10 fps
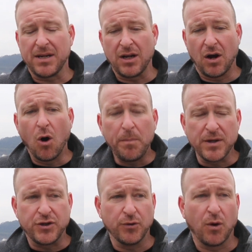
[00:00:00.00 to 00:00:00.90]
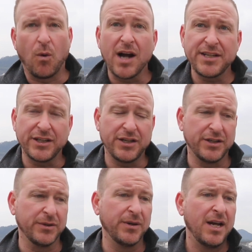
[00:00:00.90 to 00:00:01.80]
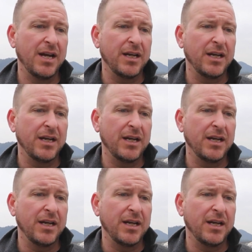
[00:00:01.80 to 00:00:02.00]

be open to or wanting to do,